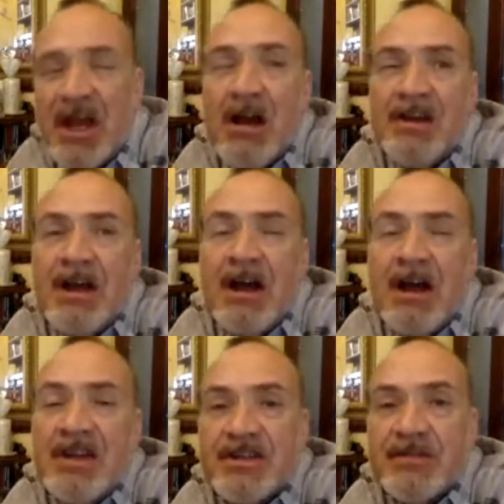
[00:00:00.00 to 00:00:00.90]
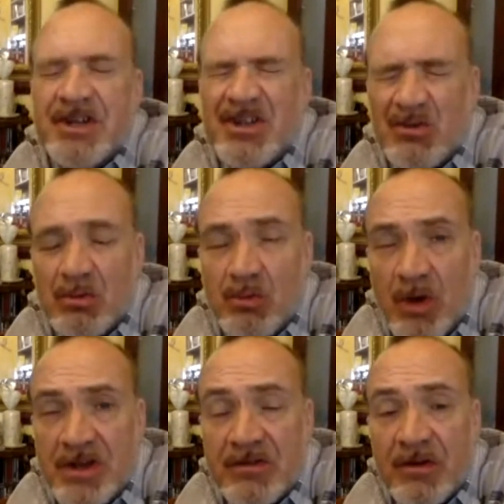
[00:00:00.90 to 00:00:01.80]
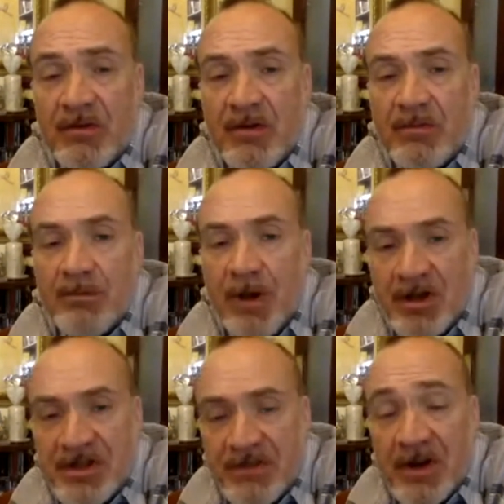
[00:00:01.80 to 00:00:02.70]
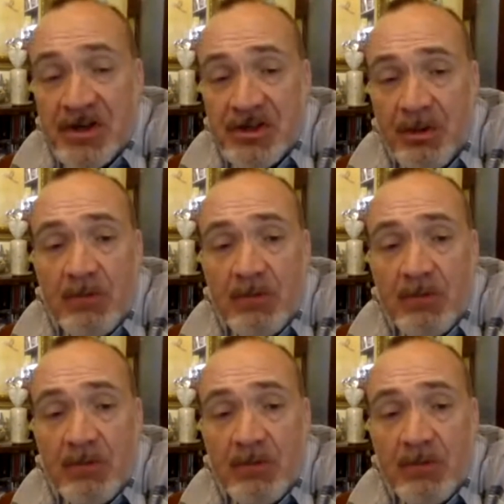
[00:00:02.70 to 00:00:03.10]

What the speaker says: now has some additional ways of passing functions.